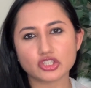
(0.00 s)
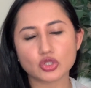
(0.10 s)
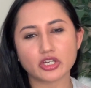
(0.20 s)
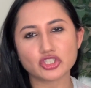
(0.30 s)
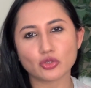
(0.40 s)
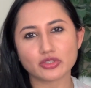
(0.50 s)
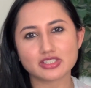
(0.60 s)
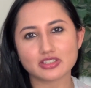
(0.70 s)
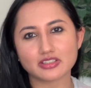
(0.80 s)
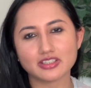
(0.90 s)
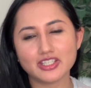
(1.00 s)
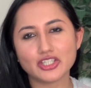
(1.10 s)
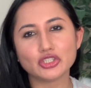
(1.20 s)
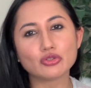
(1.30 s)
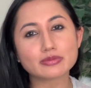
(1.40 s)
and so I chose to
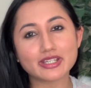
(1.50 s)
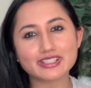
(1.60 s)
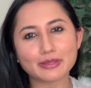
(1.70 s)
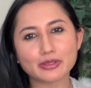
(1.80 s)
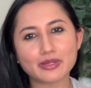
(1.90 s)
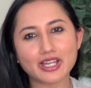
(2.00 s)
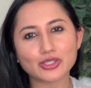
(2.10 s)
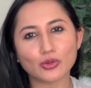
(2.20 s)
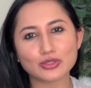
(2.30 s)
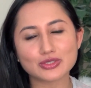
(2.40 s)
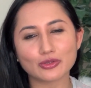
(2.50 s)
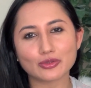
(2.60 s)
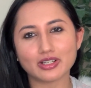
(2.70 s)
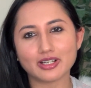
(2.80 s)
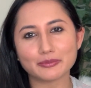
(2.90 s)
use my diaper bag also